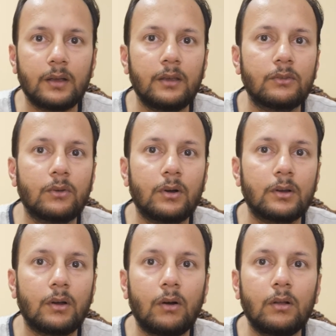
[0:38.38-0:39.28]
He's
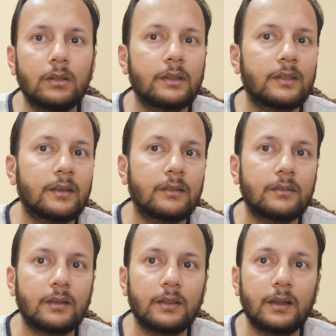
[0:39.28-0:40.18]
got all the
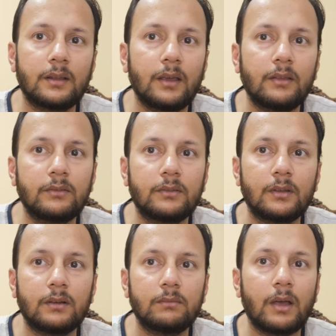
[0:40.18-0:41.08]
things that kings
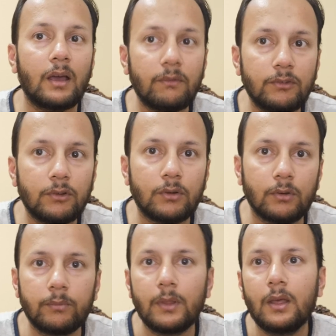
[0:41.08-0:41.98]
have to
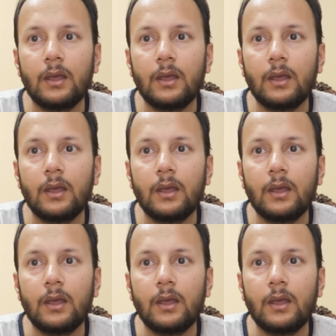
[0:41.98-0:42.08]
do.